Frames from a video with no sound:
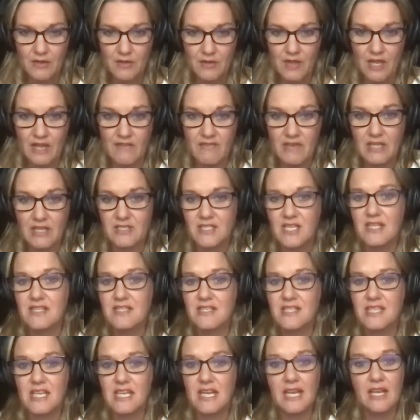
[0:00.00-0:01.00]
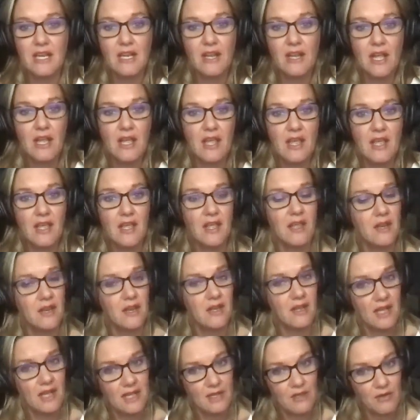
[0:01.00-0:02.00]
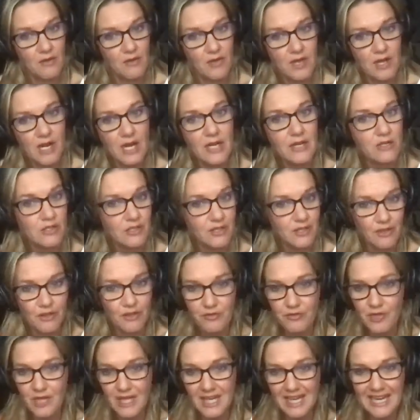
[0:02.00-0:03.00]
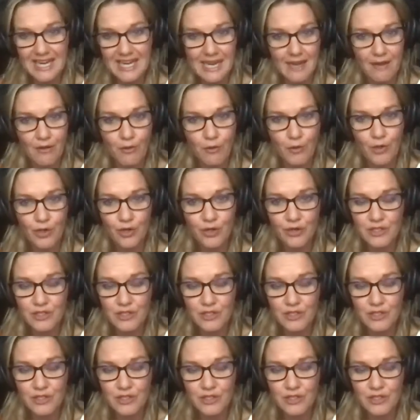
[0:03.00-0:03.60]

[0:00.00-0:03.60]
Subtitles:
They have outside seating, and I go there. I usually go for like an hour.